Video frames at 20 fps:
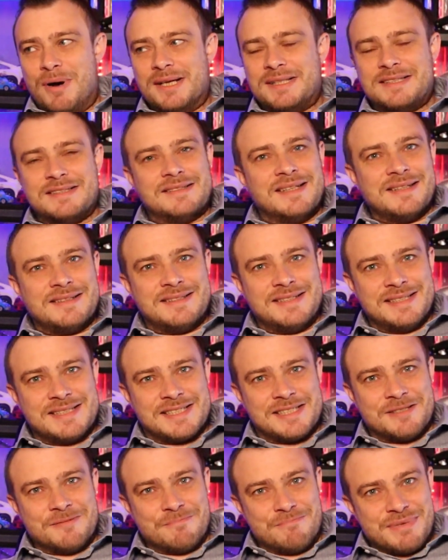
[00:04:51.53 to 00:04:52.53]
but that
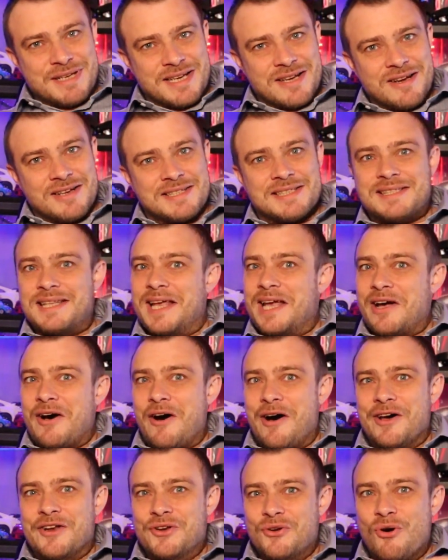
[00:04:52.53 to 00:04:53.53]
is because there
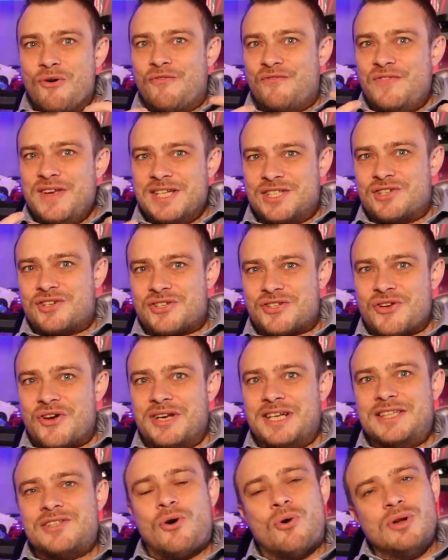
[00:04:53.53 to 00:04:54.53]
are no
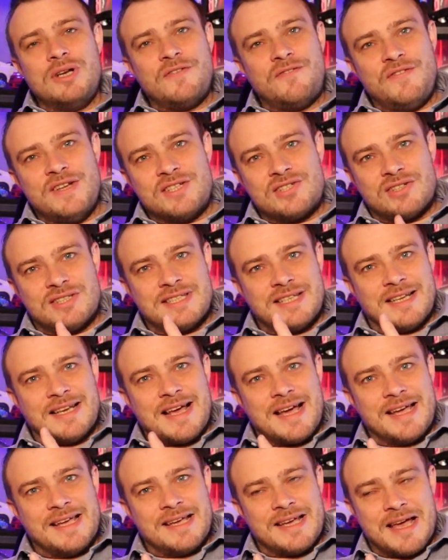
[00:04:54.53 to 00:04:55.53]
features on it. The only features
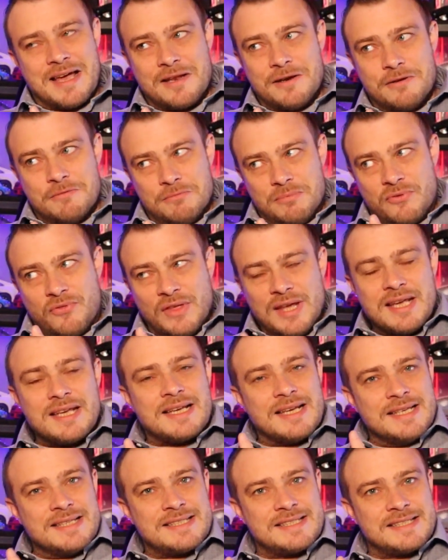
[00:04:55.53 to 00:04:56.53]
that I
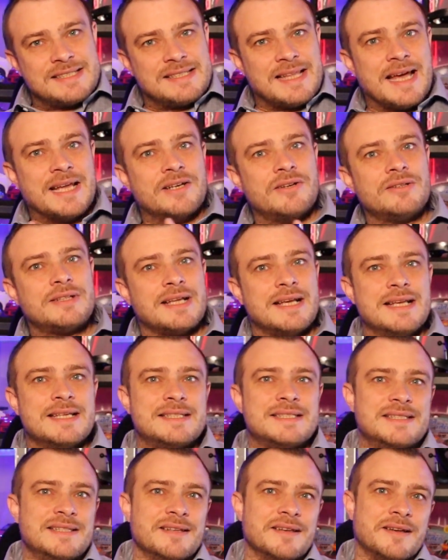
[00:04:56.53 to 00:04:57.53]
think is standard
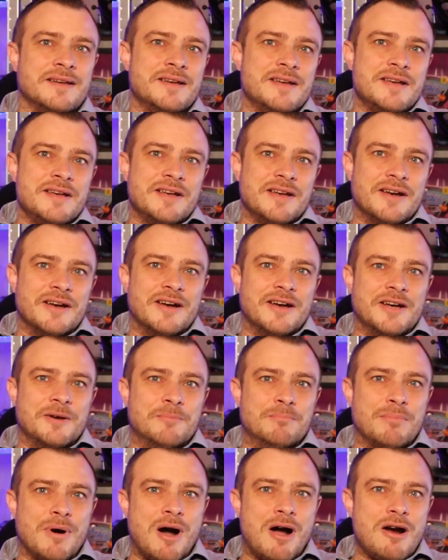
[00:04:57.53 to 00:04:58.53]
is the
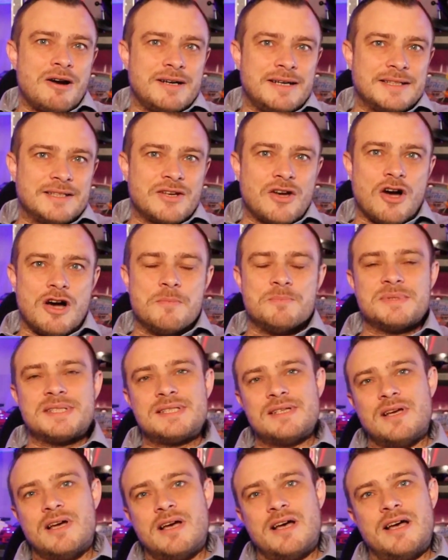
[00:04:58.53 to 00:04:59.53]
uh, bar that
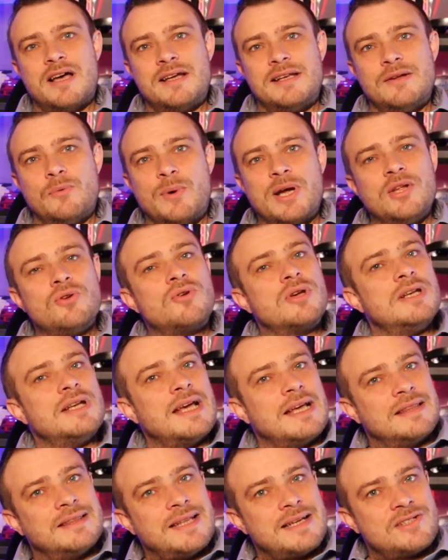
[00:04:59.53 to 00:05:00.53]
comes uh, where you
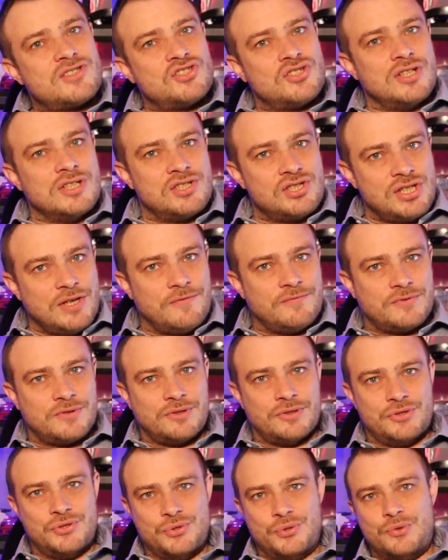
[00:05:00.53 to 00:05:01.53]
can attach the
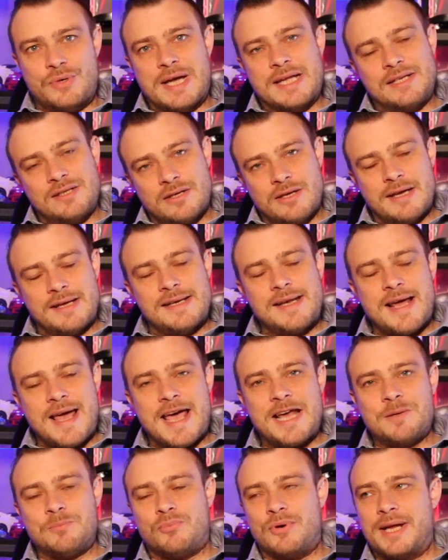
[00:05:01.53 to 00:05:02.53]
shifter to and
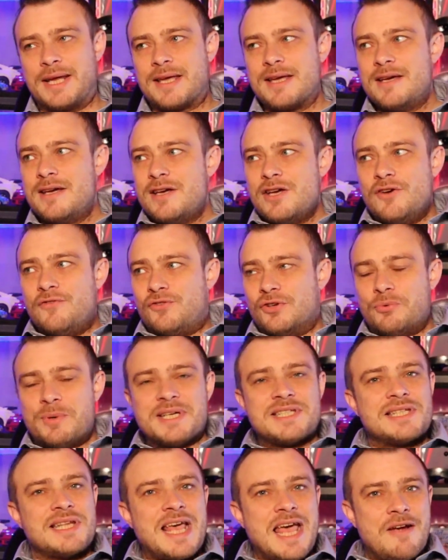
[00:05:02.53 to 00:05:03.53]
the handbrake. For the
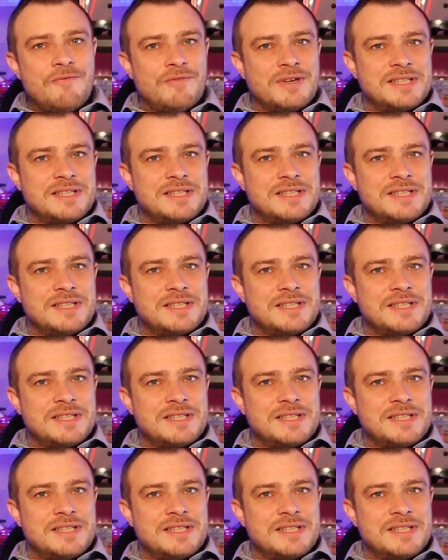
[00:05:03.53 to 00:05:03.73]
rest,